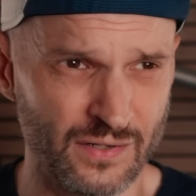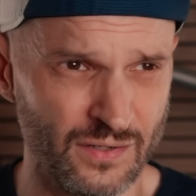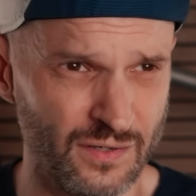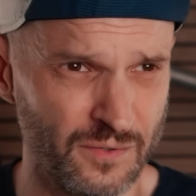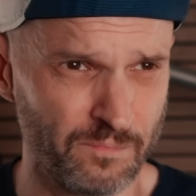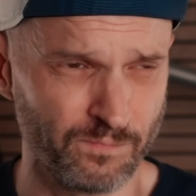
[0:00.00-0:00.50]

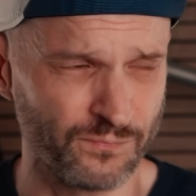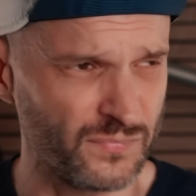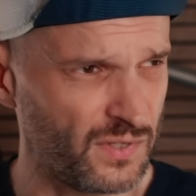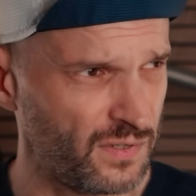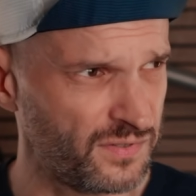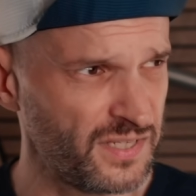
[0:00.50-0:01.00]
the
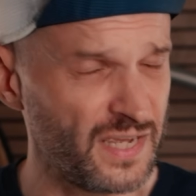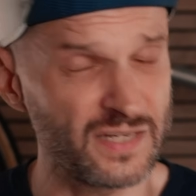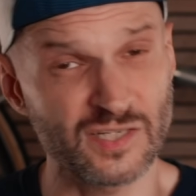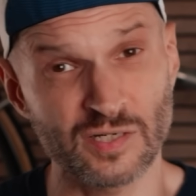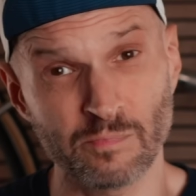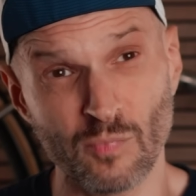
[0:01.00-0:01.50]

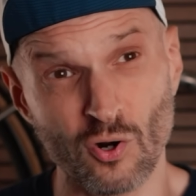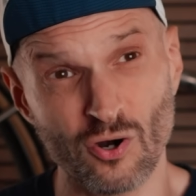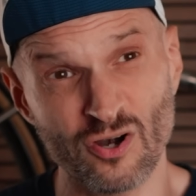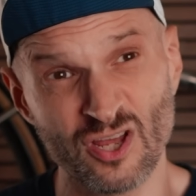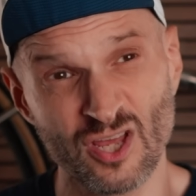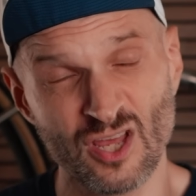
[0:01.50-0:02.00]
THM
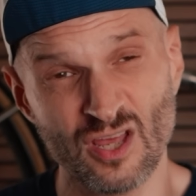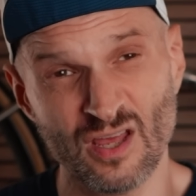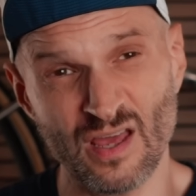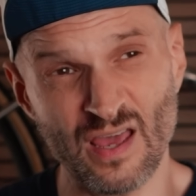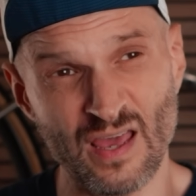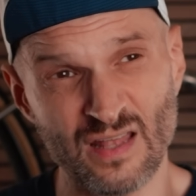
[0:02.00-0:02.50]
bar,
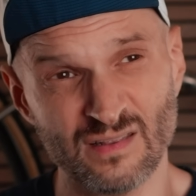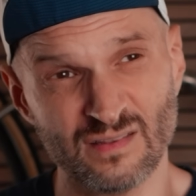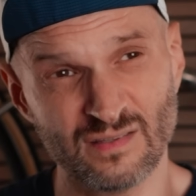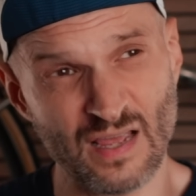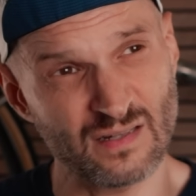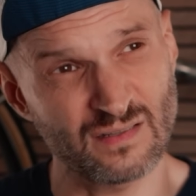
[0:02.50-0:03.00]
and
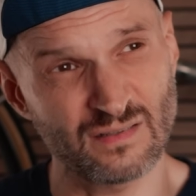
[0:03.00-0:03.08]
that